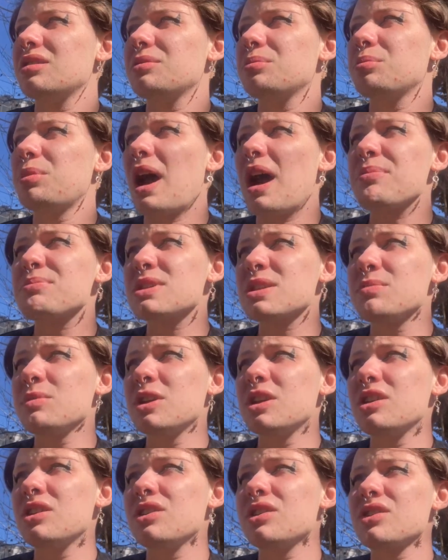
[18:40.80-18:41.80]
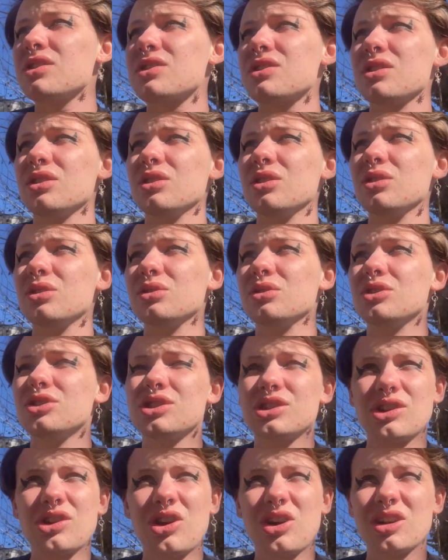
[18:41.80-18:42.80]
pap smear, so you
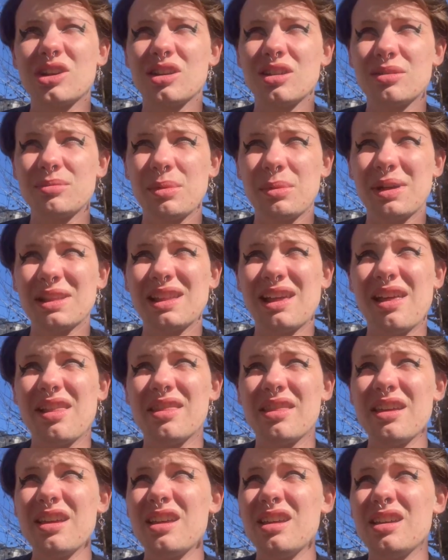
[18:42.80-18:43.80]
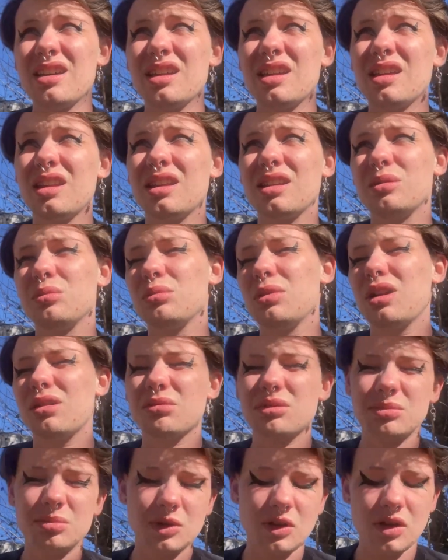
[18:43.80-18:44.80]
should talk to them about that then, and blah,
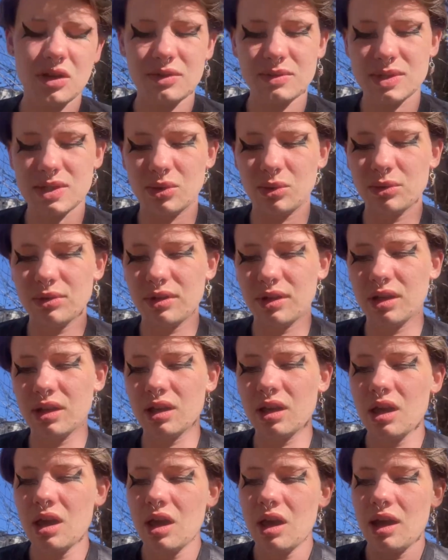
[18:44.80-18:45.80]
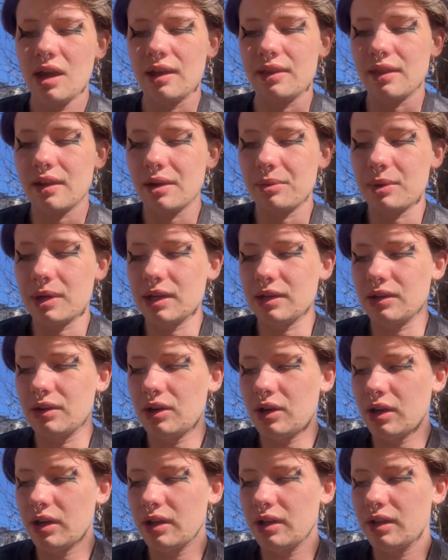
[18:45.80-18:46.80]
blah, blah, and it was a whole thing. And then I went and
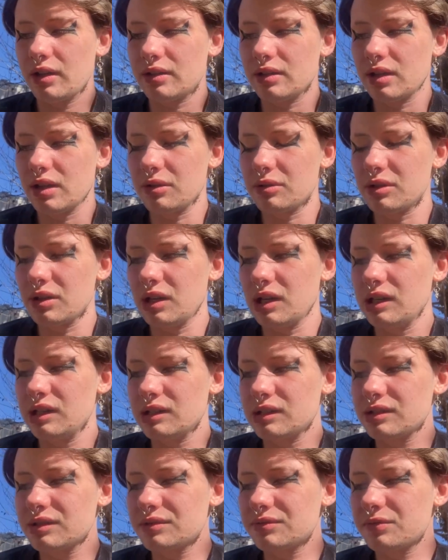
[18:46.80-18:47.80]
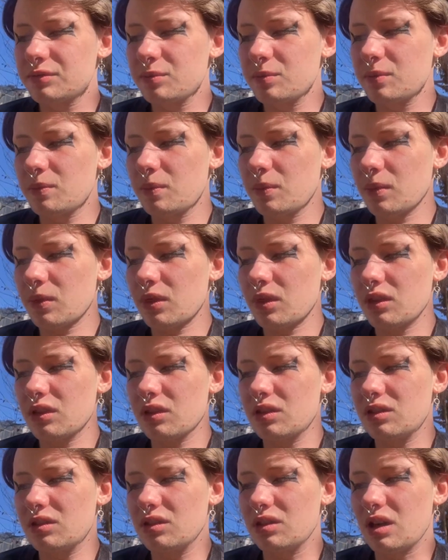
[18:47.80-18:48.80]
got it, and they were like,
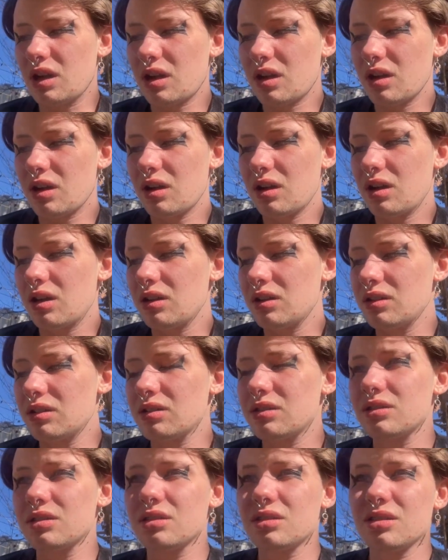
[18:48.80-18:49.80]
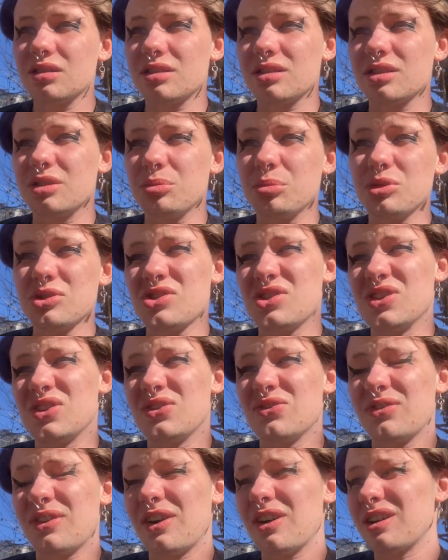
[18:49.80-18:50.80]
yeah, your pussy's
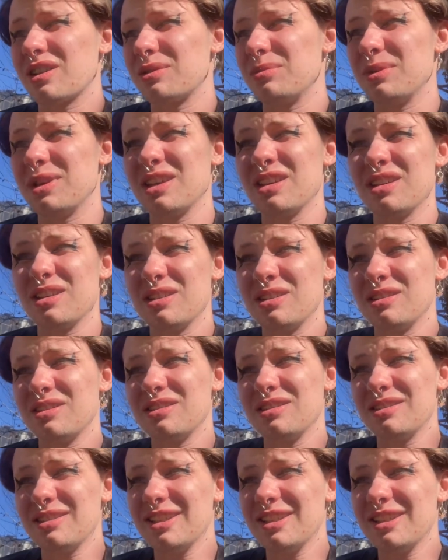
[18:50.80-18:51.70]
fucked, man.